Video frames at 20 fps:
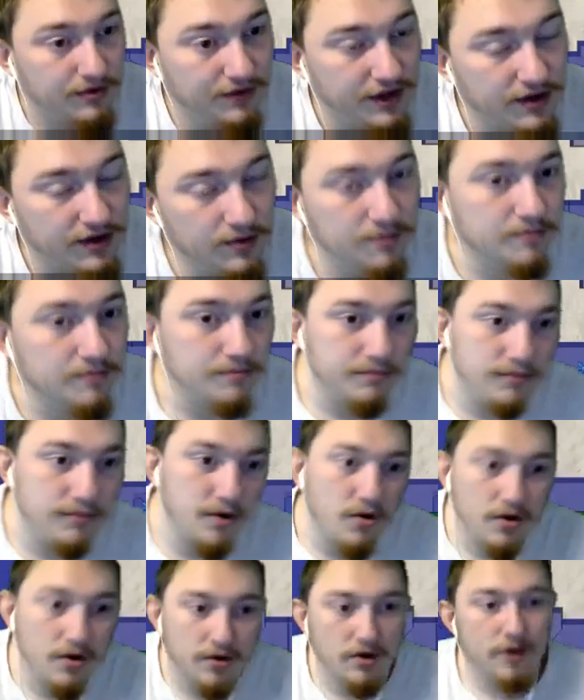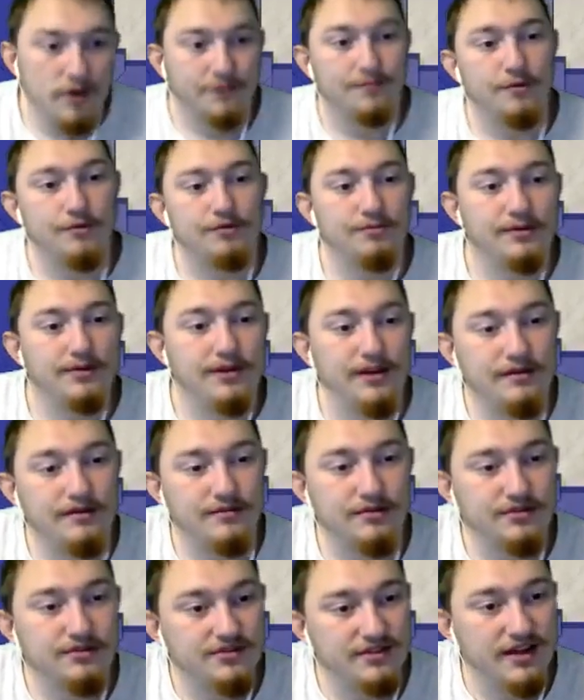They don't go across multiple
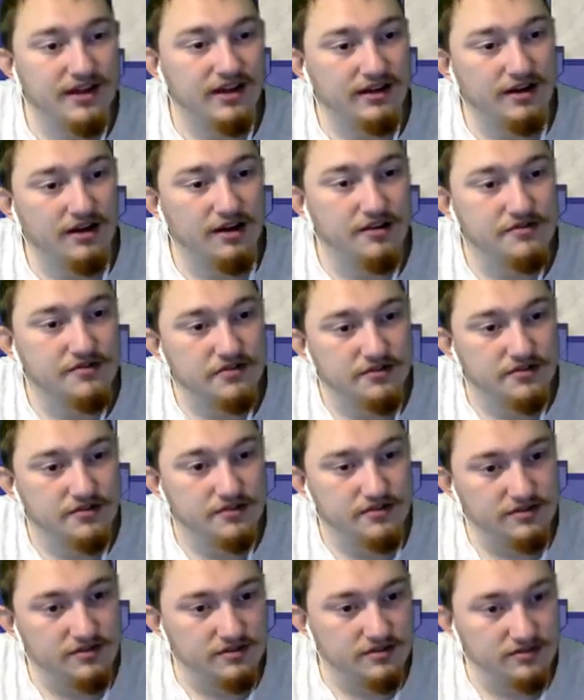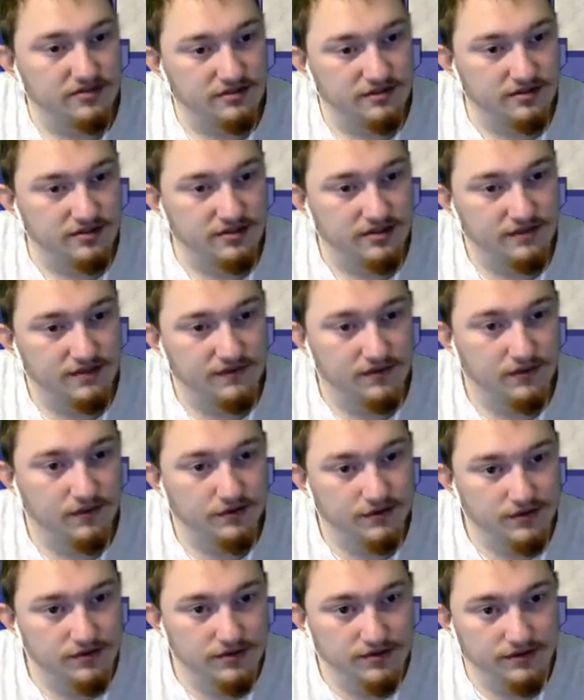levels, and that causes
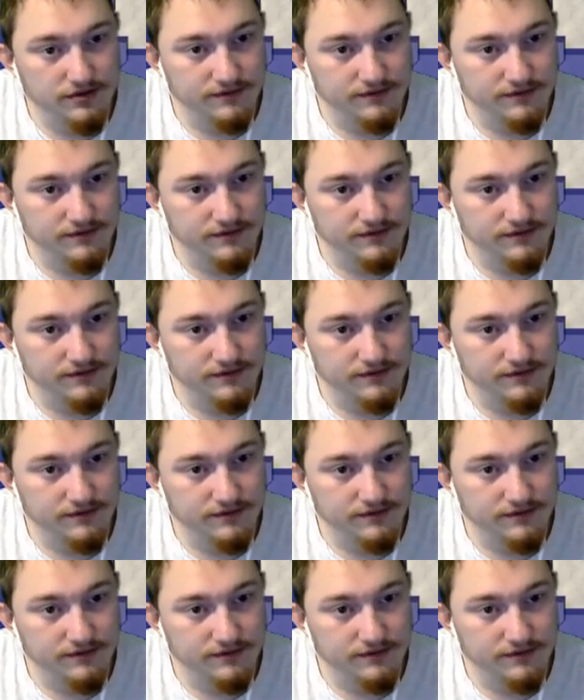difficulties.